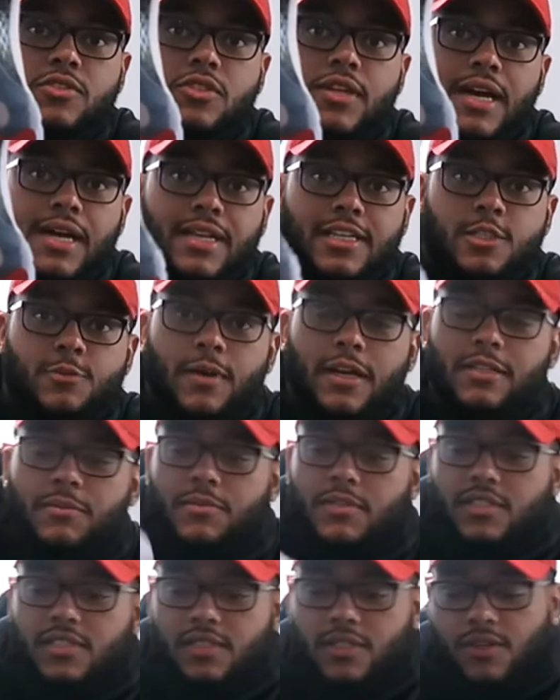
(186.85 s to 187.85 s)
You gotta inspect
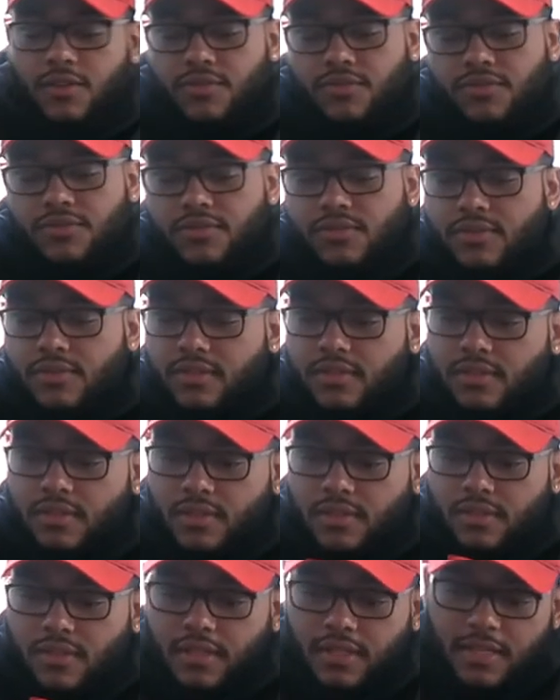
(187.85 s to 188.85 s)
them yourself.
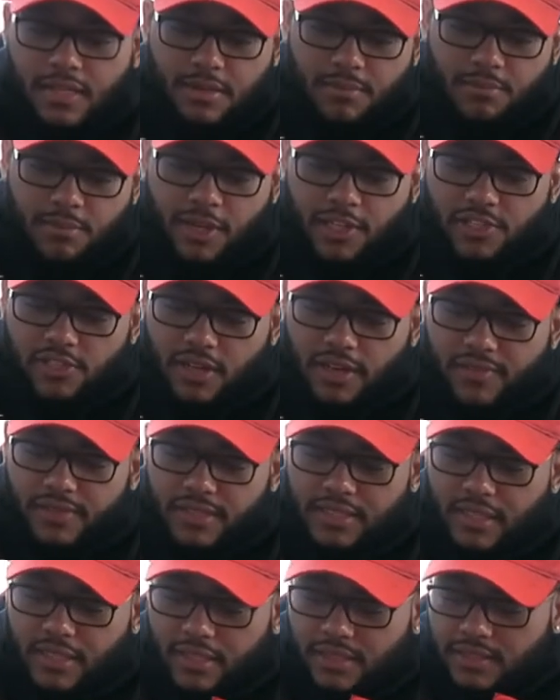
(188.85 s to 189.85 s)
Make sure
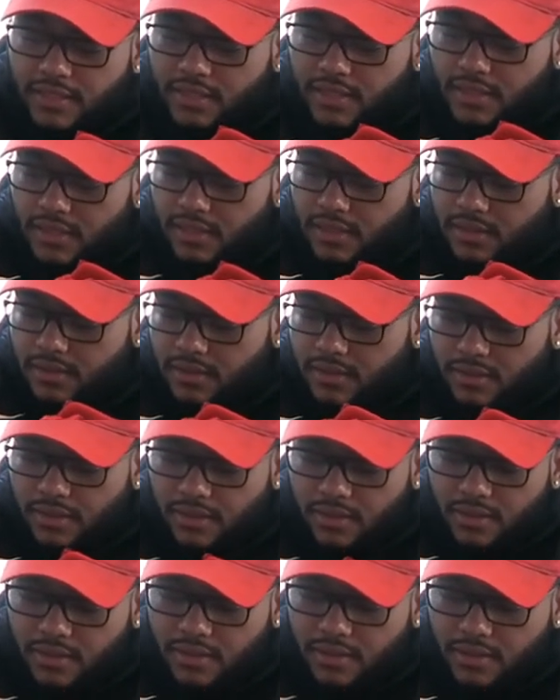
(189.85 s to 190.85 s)
everything is good.
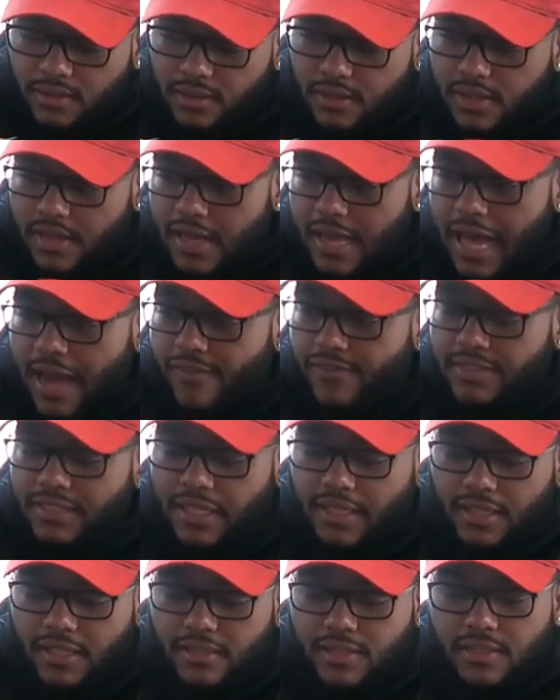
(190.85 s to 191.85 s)

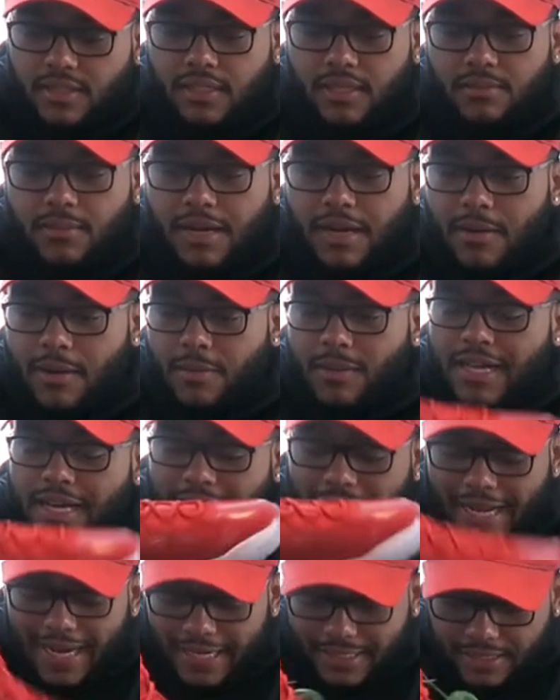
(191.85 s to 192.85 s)
Everything looks good, man. I'm
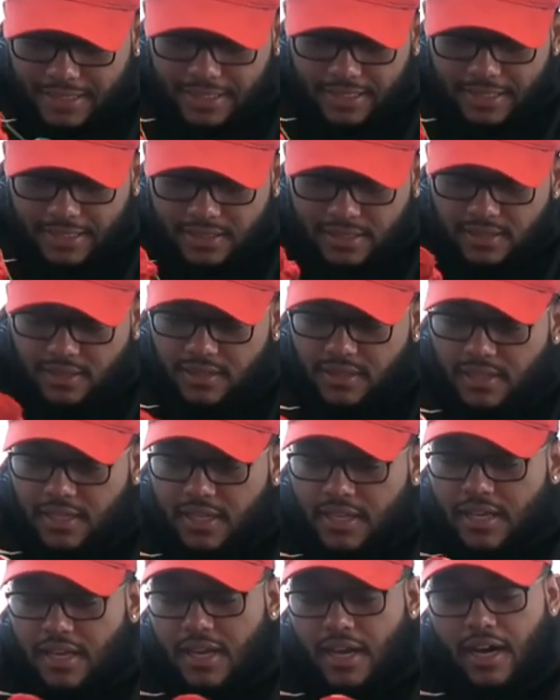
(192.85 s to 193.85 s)
glad I got these.
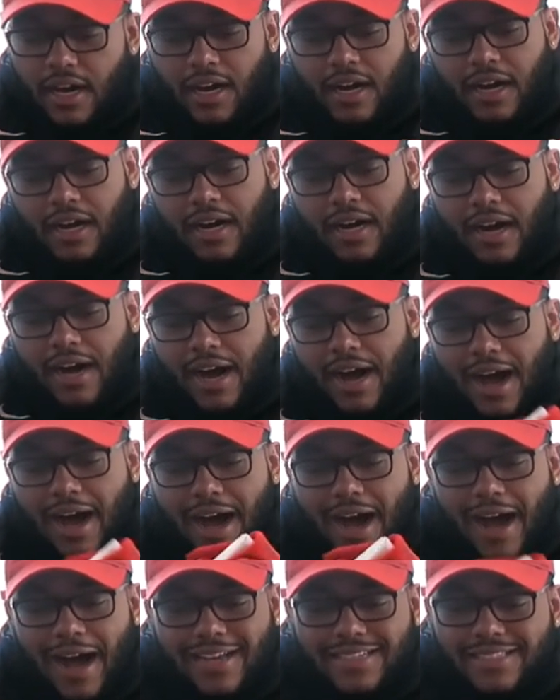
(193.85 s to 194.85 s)
Uh,
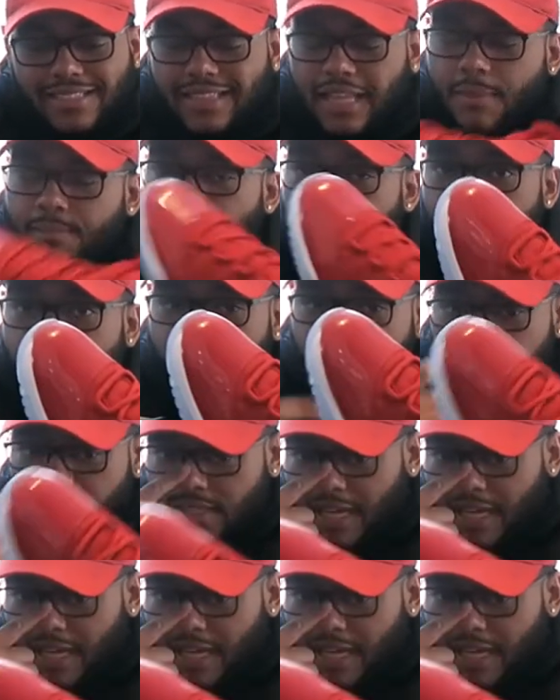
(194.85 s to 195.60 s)
I slept on them.